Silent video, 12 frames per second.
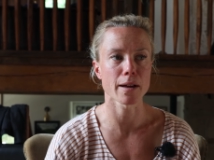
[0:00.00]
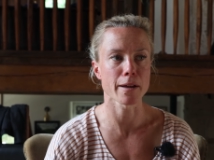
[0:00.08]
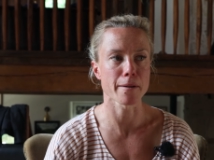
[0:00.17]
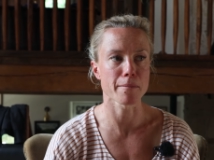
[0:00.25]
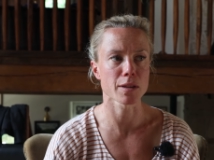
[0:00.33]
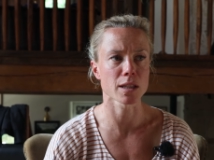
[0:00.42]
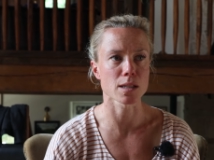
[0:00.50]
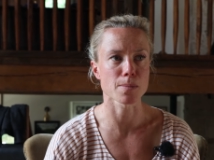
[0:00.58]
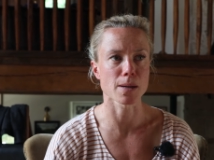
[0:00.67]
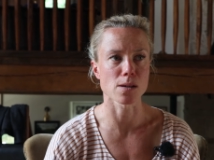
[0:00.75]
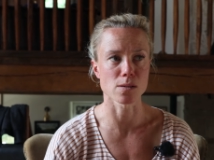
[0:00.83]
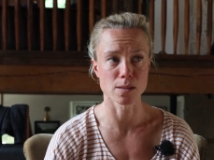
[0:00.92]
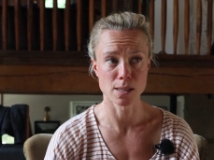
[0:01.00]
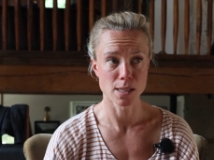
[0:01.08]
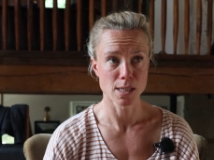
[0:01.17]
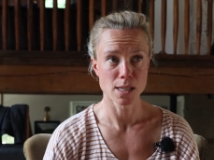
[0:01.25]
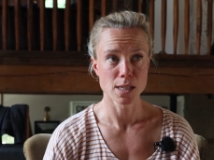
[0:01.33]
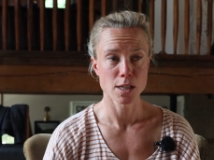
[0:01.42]
I think there's about
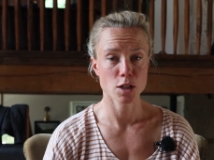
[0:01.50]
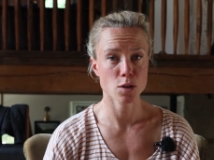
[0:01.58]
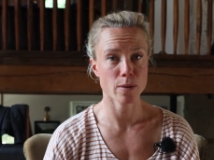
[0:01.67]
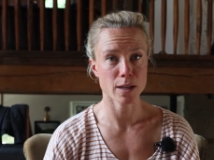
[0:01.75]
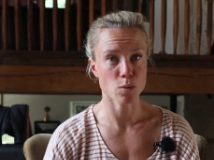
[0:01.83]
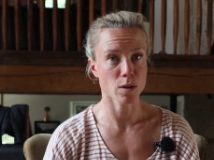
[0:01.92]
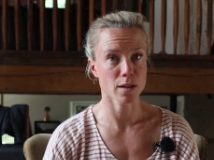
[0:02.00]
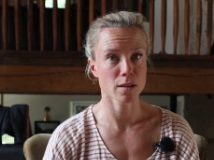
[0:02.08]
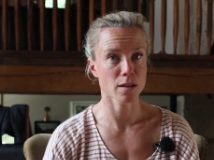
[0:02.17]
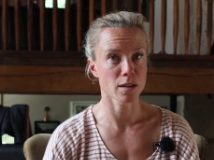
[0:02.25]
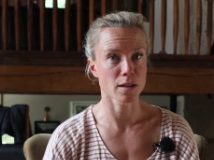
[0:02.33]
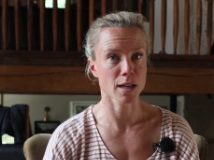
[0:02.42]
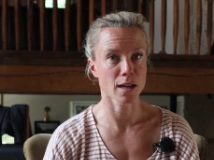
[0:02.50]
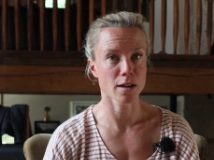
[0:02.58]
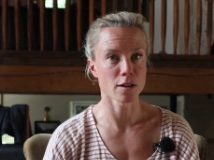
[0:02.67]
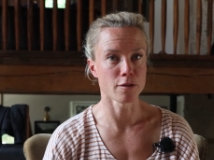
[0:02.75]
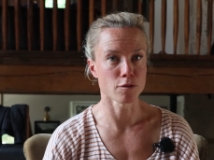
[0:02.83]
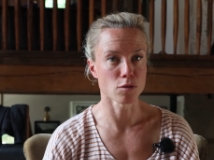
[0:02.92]
21 that I look
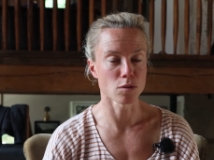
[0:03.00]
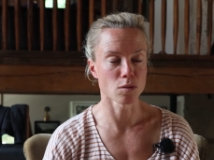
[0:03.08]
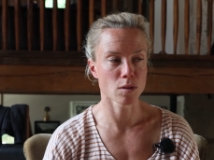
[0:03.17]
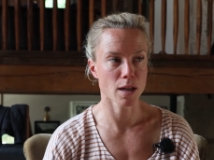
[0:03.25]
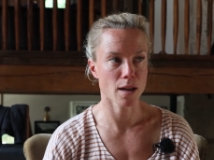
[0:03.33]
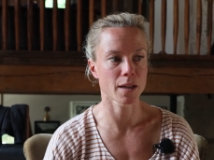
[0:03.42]
at overall.